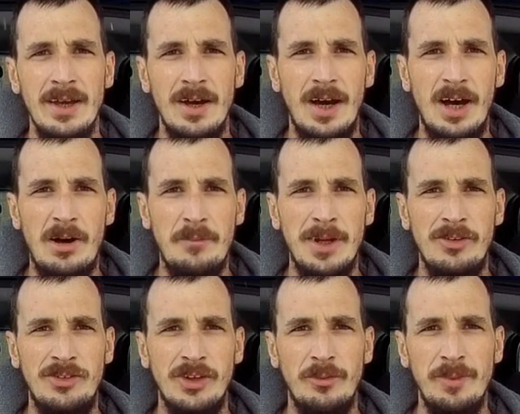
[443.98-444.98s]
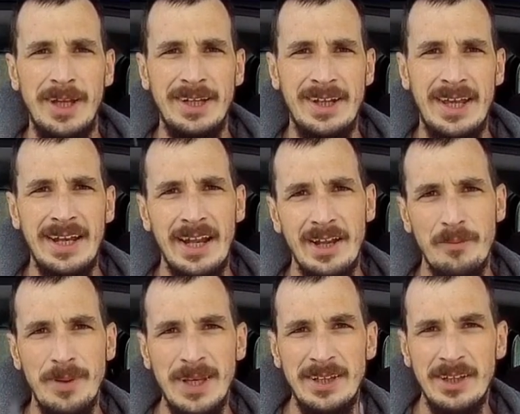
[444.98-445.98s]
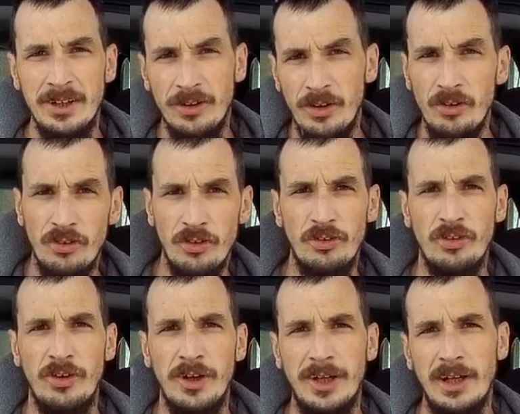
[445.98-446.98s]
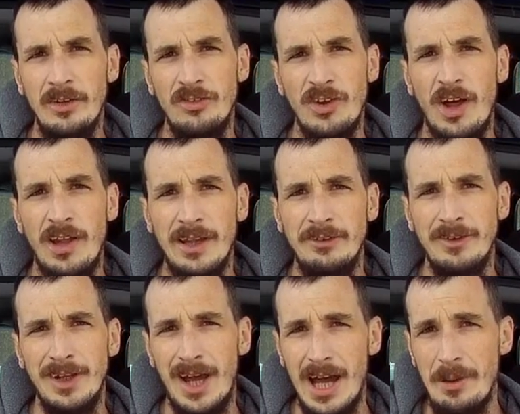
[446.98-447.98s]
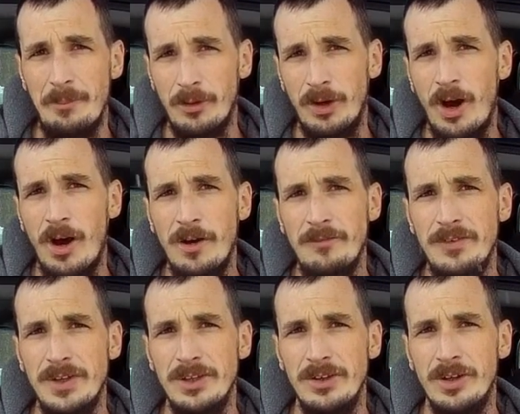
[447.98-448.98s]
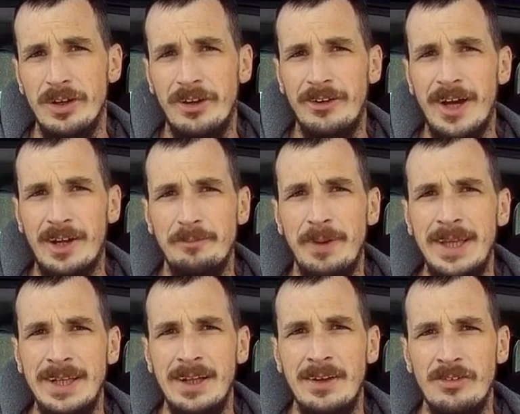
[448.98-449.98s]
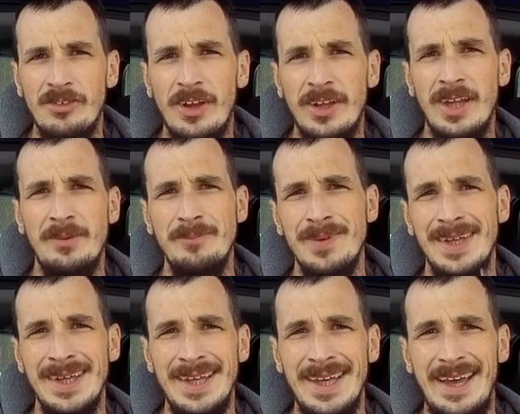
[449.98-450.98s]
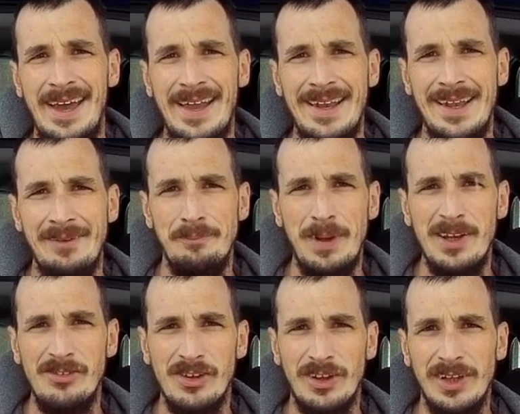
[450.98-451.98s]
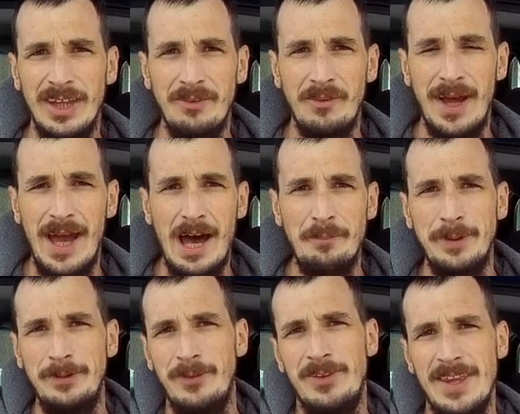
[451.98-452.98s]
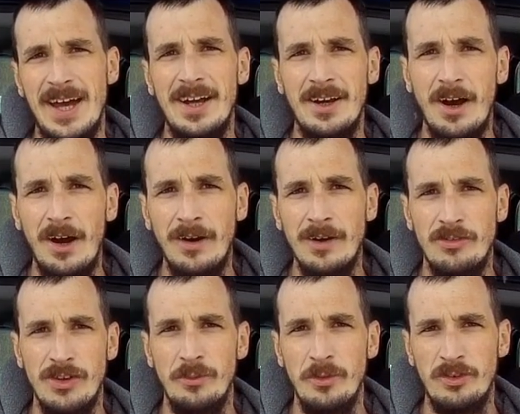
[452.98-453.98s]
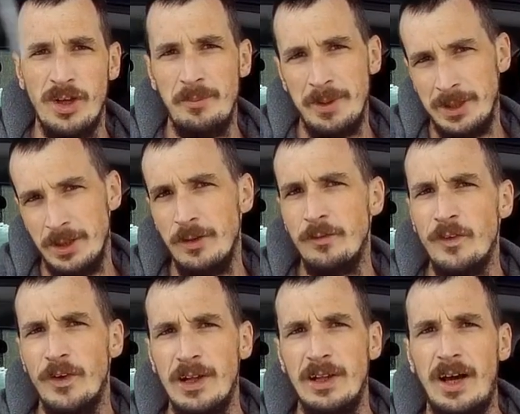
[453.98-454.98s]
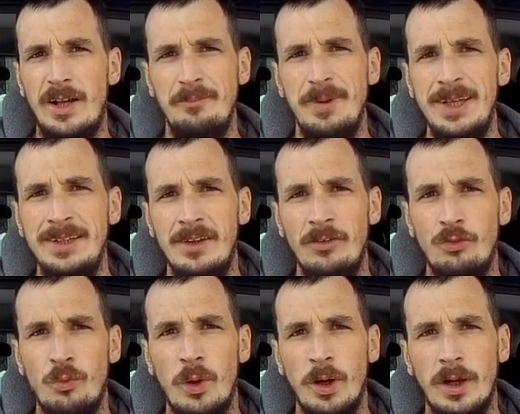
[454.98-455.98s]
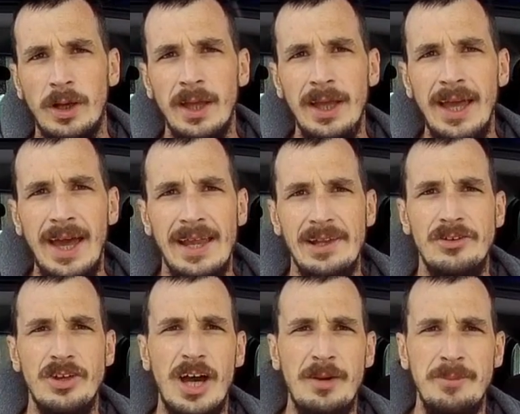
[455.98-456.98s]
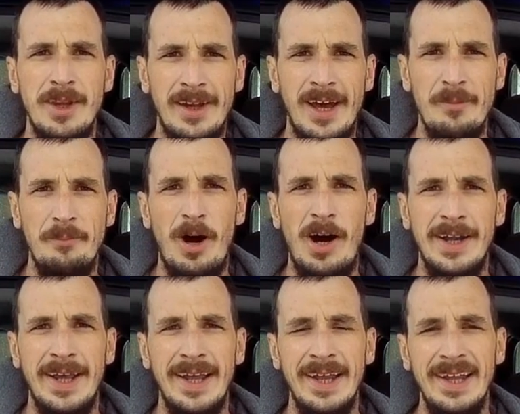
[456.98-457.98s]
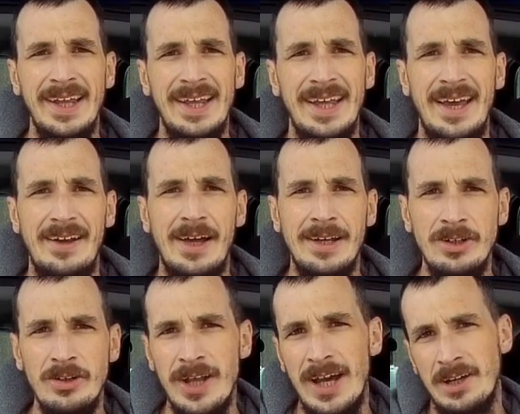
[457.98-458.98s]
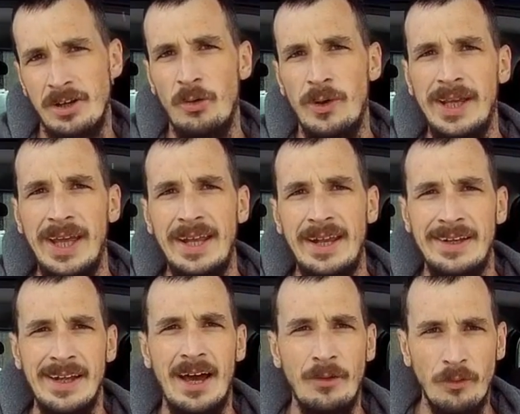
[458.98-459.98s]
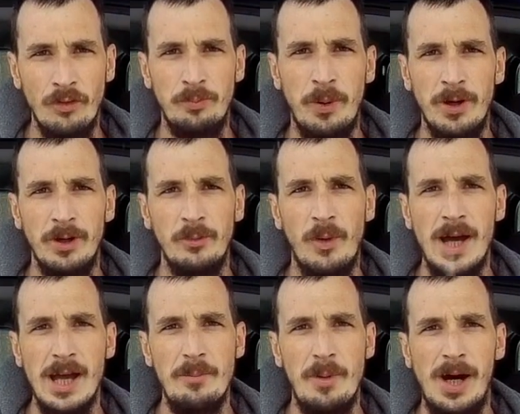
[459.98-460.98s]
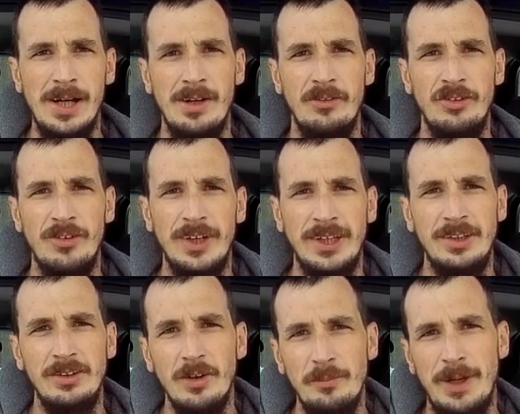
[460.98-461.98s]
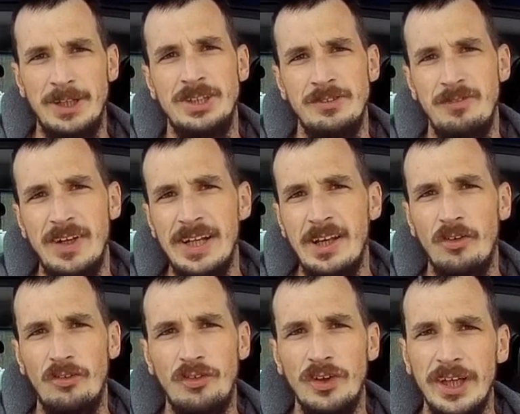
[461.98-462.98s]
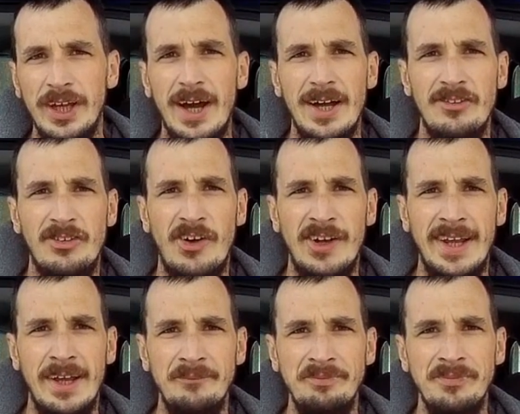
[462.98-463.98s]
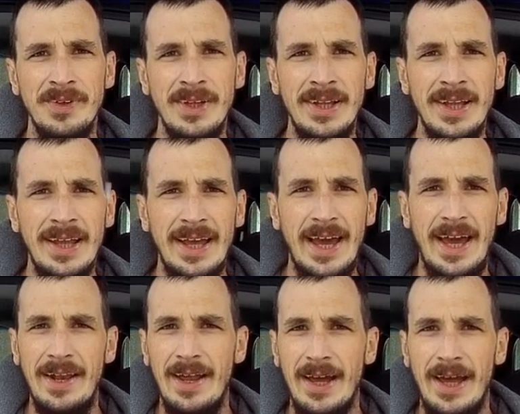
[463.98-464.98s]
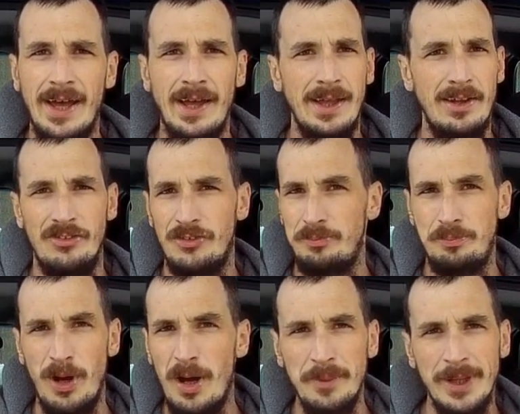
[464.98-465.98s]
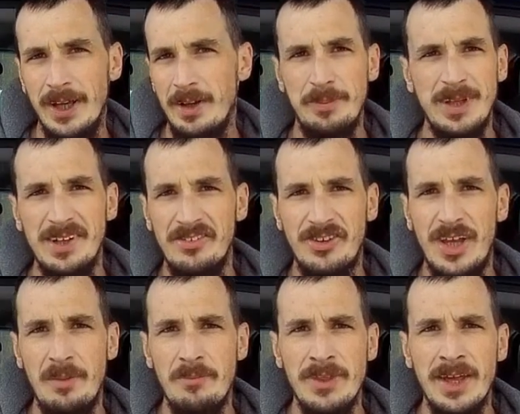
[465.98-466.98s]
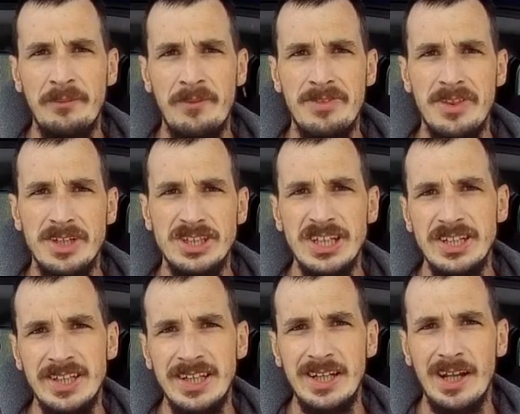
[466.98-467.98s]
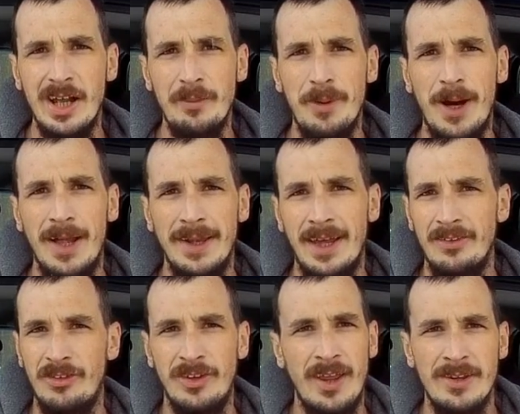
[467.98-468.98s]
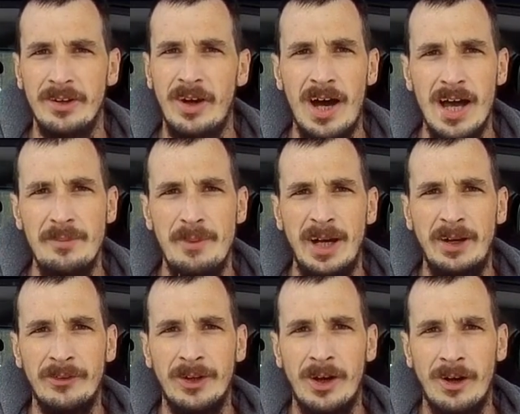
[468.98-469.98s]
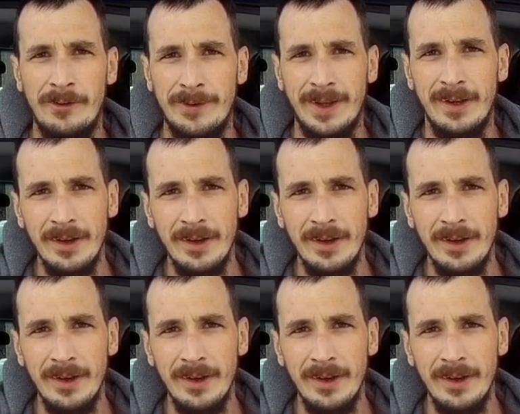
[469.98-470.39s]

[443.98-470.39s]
I still maintain that the PT Cruisers are a good, solid, reliable car if you do the correct maintenance on them. And basically what happened with that car is it was coming due for a lot of maintenance work at the time that I bought it. And I knew that going in, and that was part of why I bought it, so I could do a bunch of videos for you guys on it. And it's probably going to be the same thing with the GT that I bought. That's another high mile car that